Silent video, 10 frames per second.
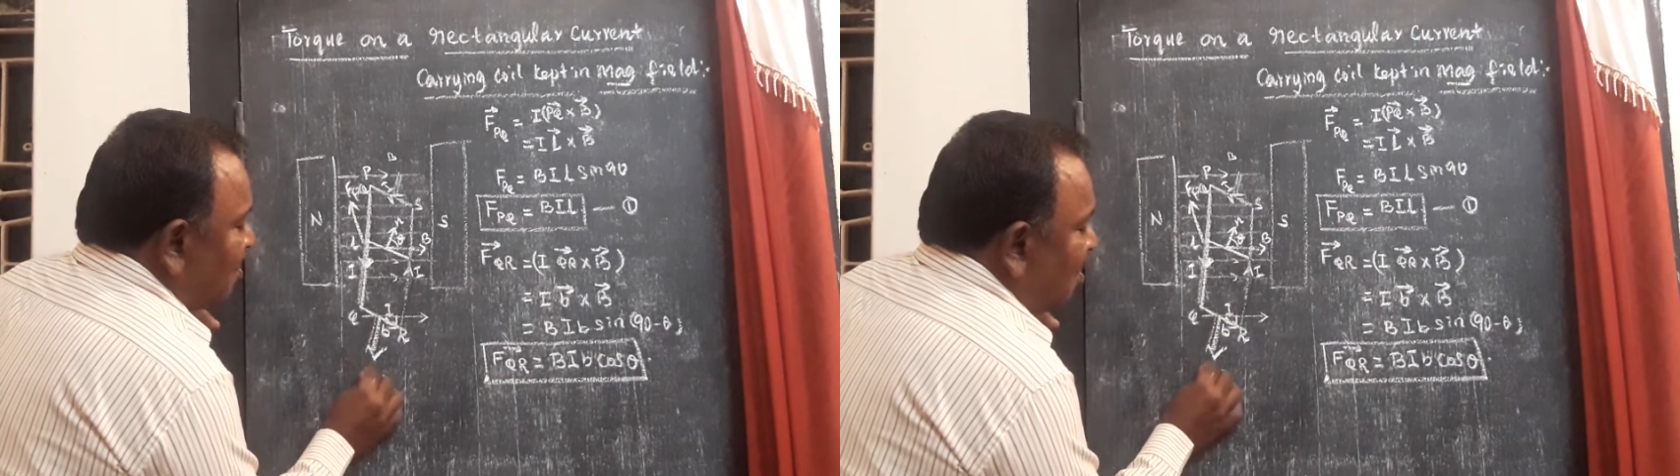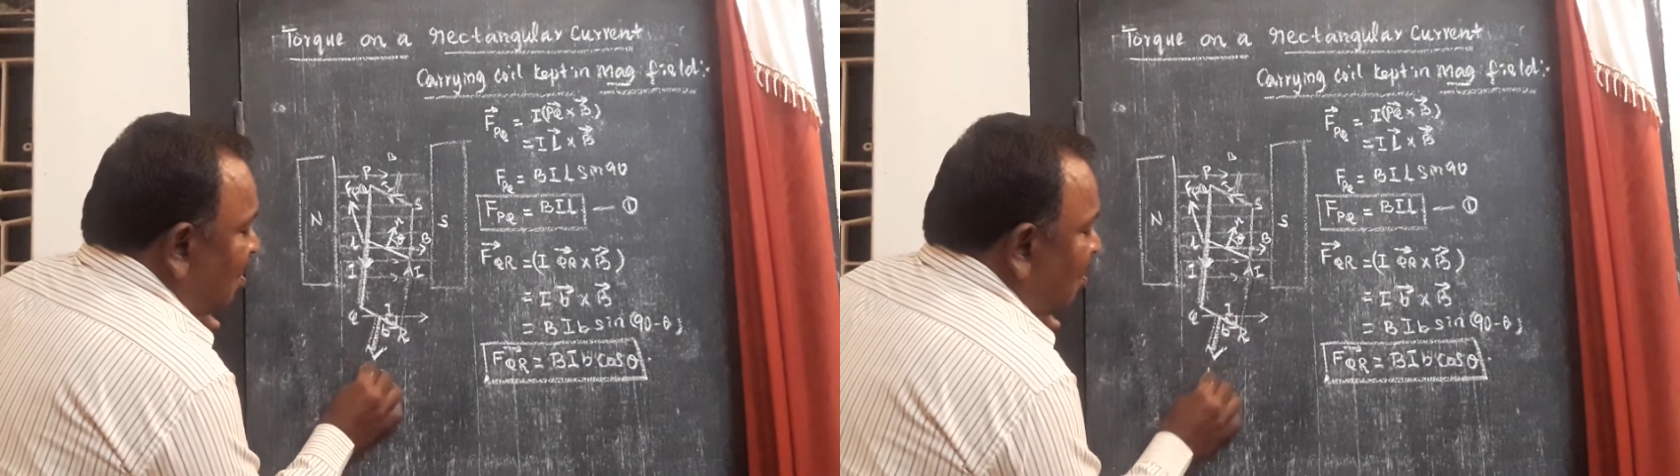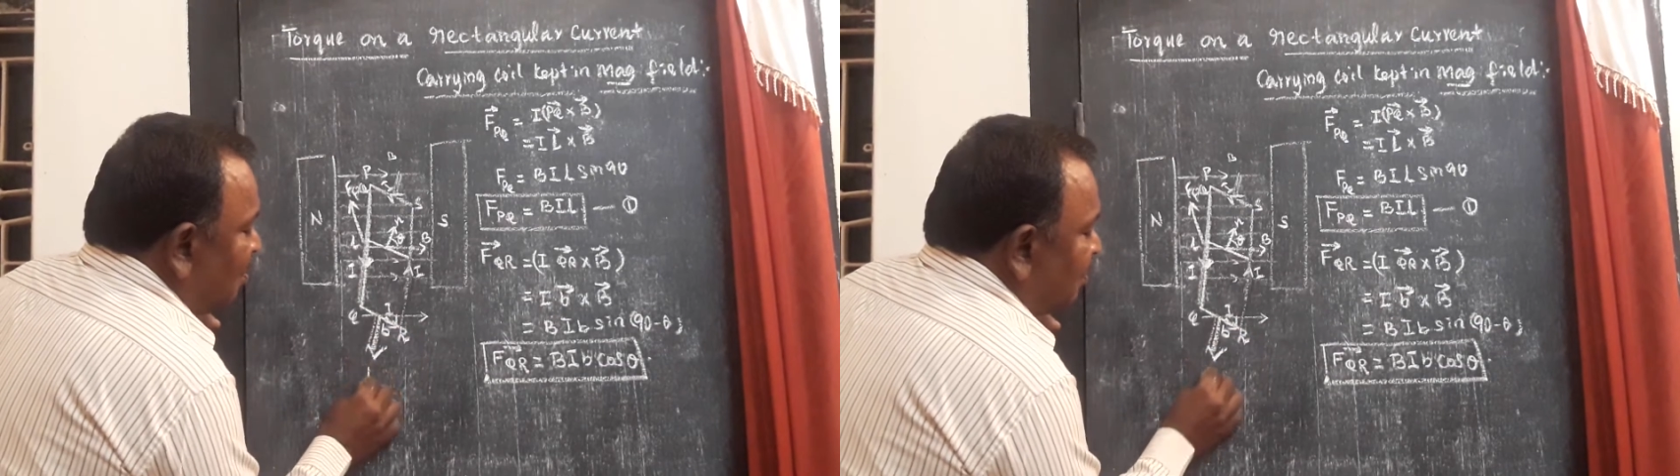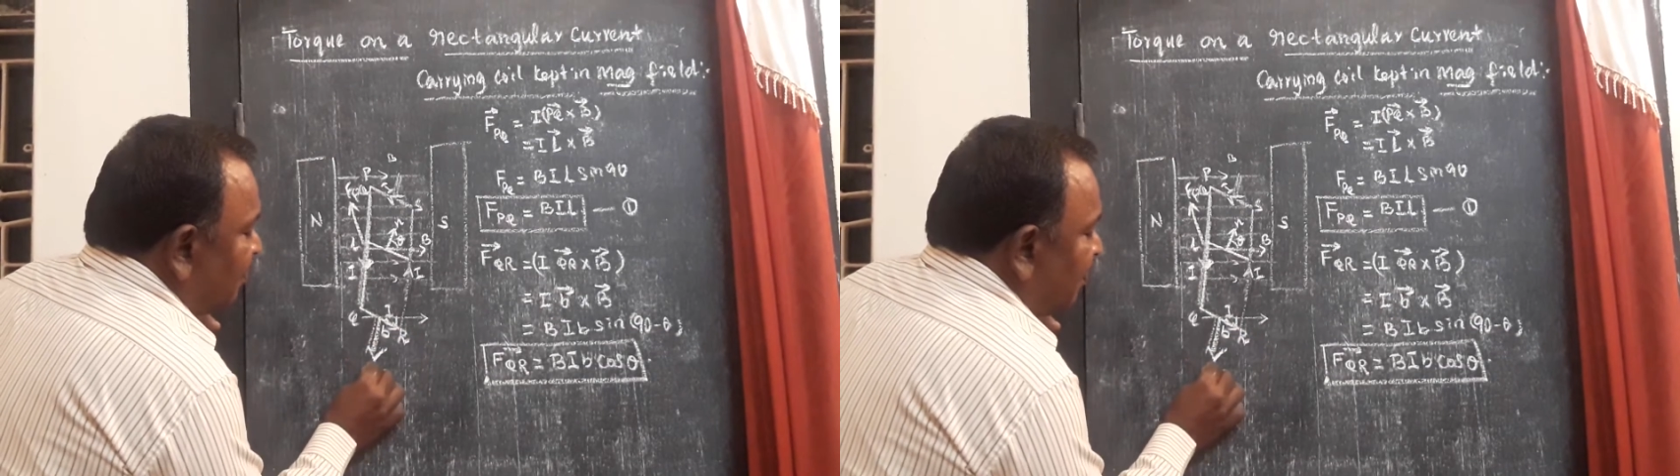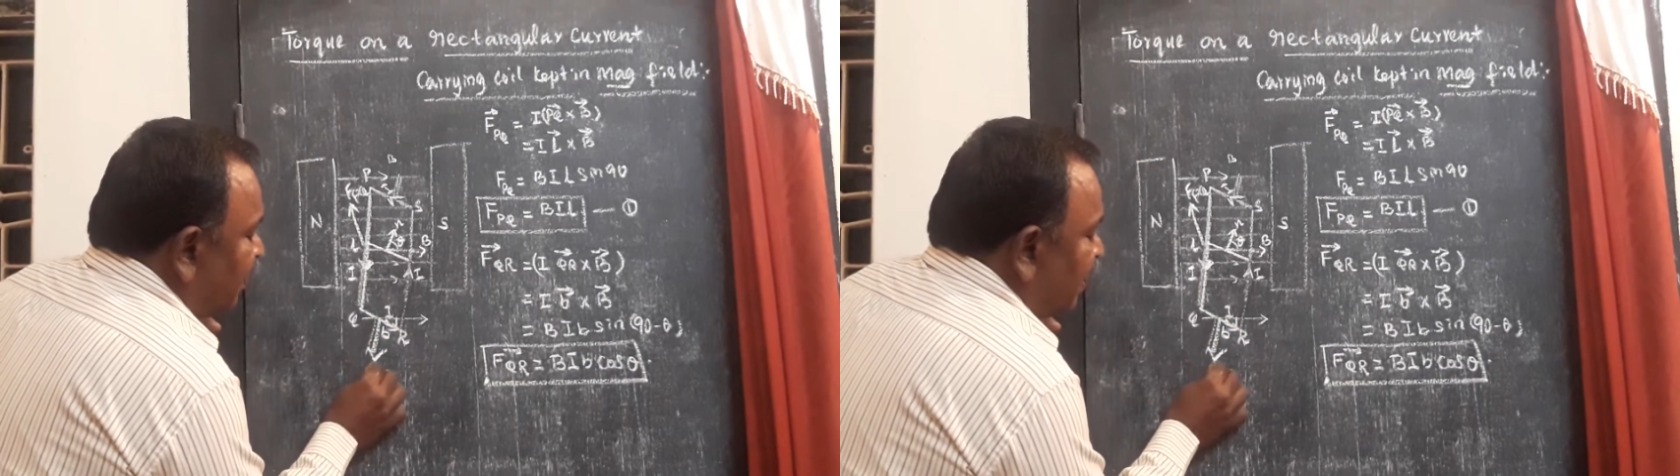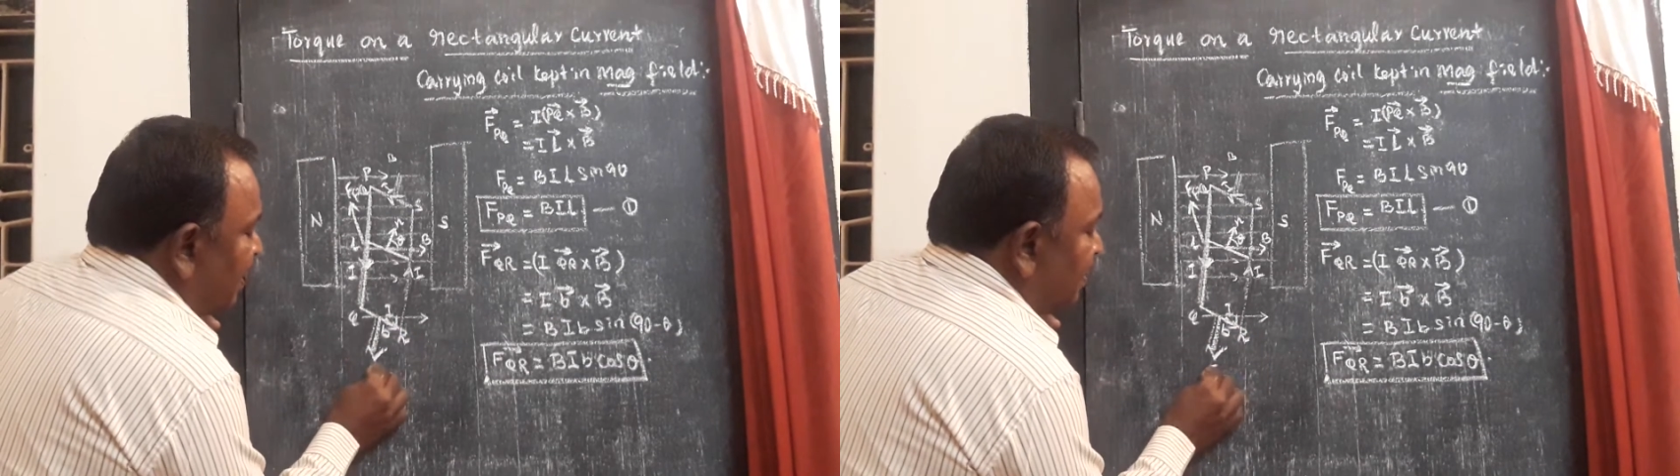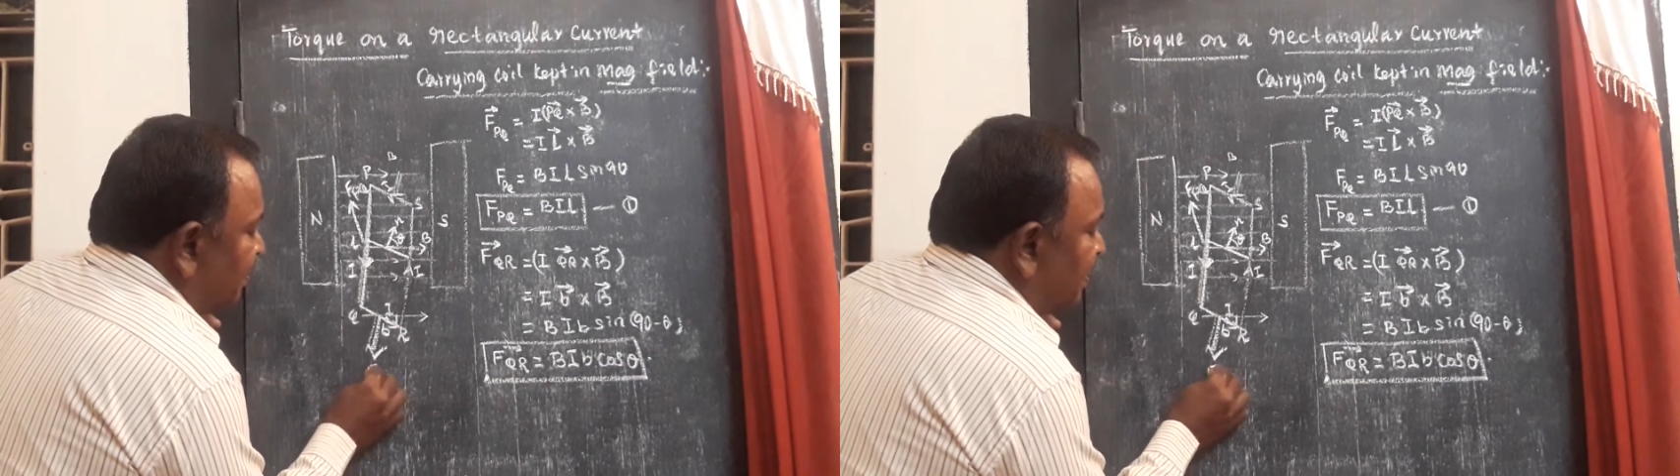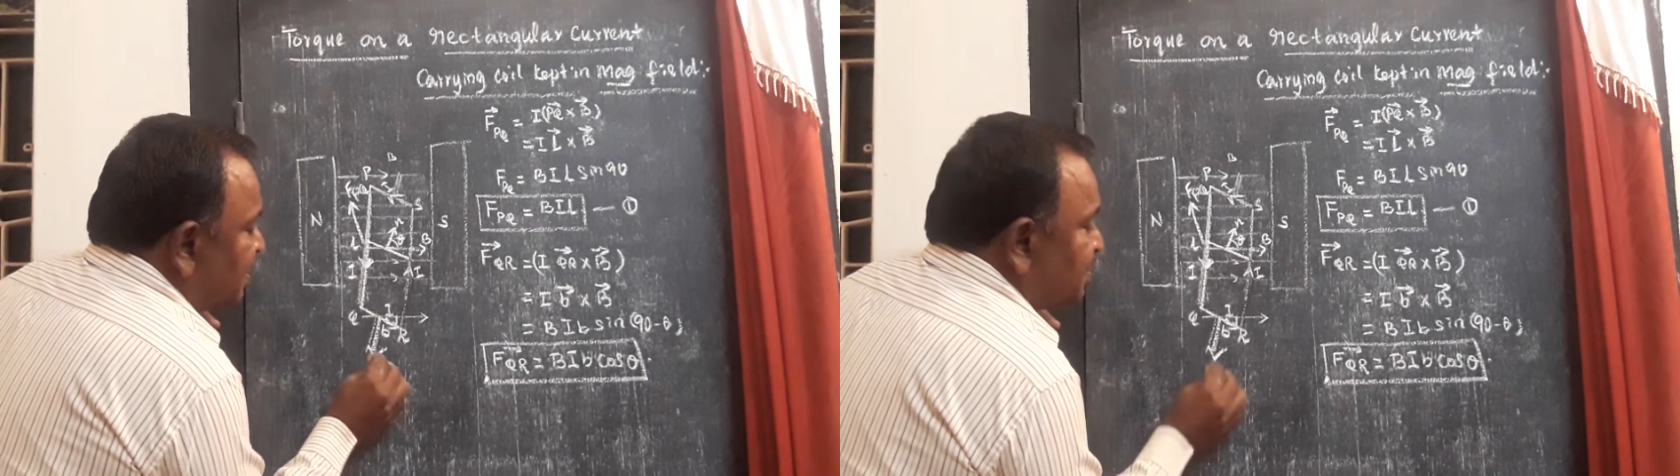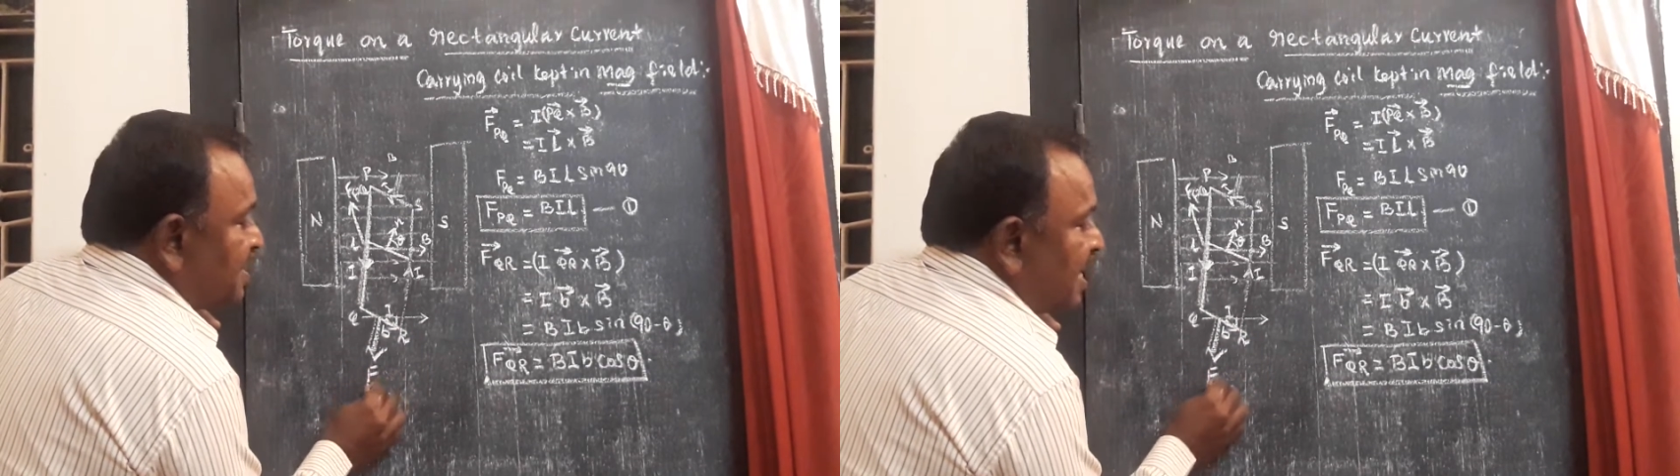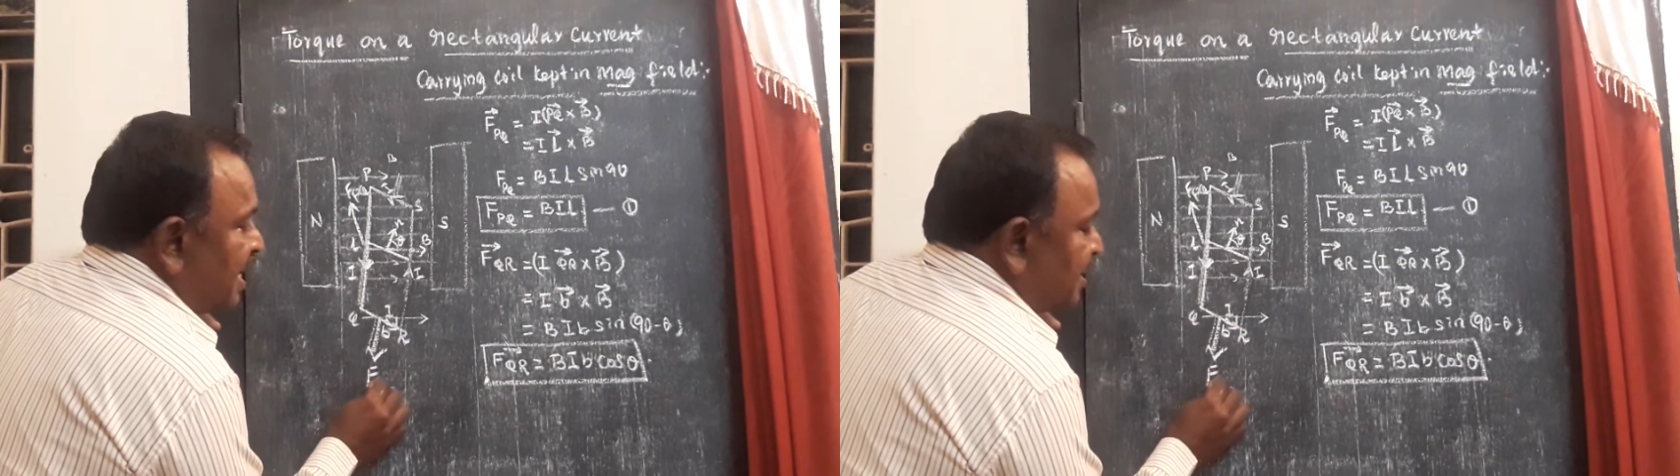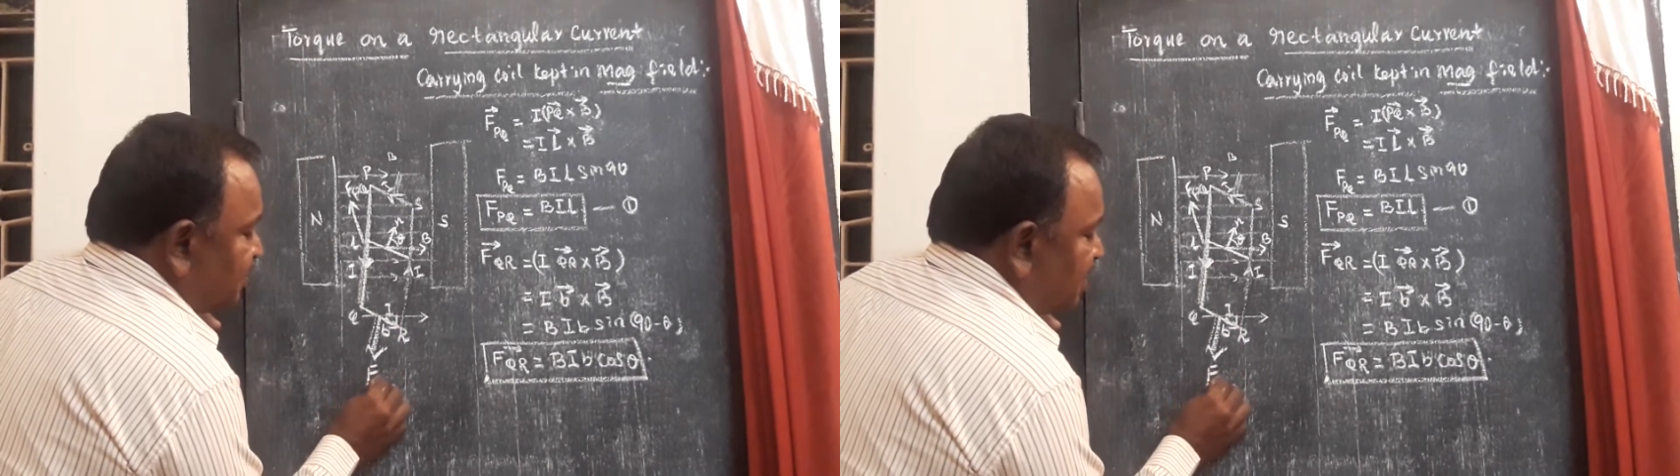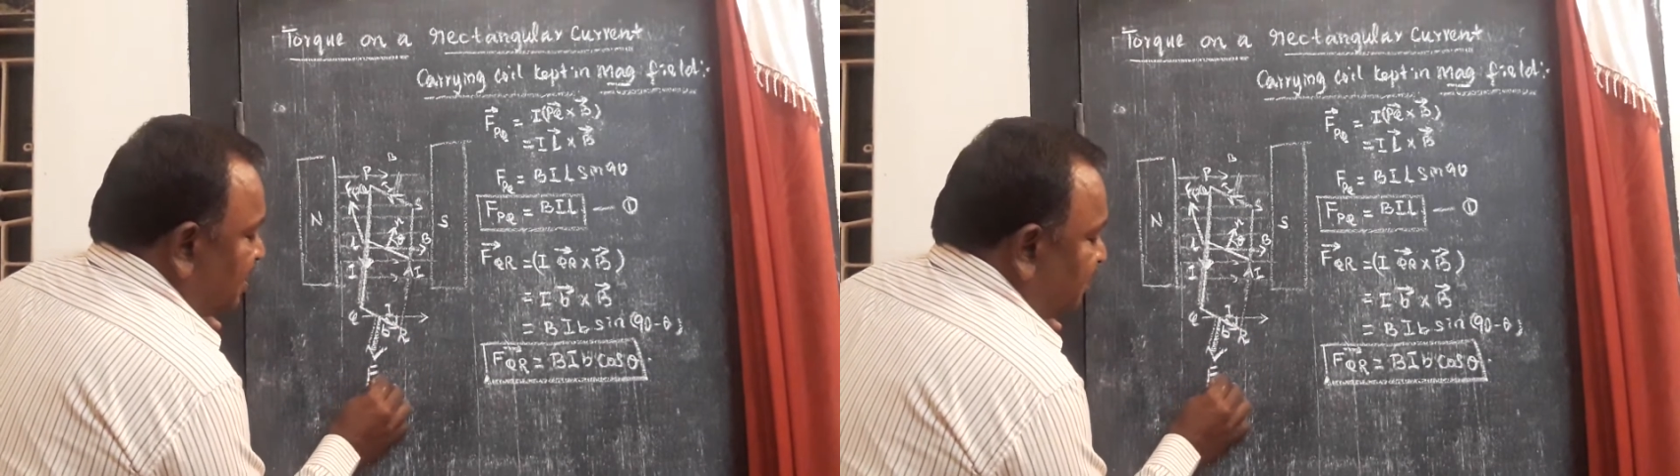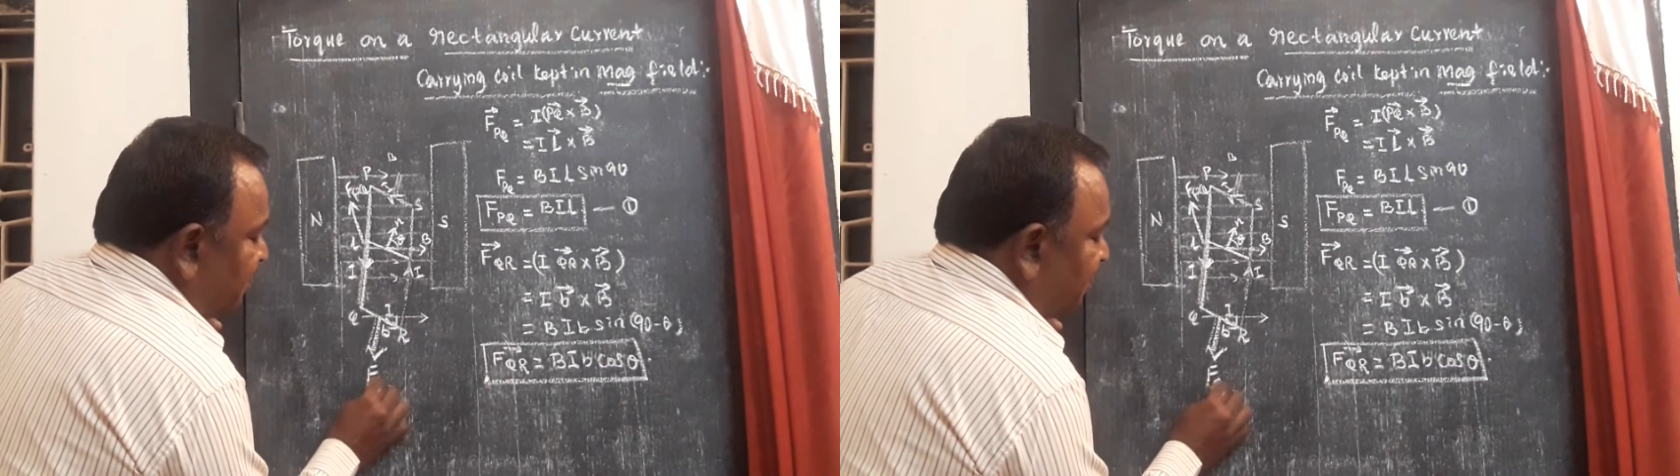along this direction,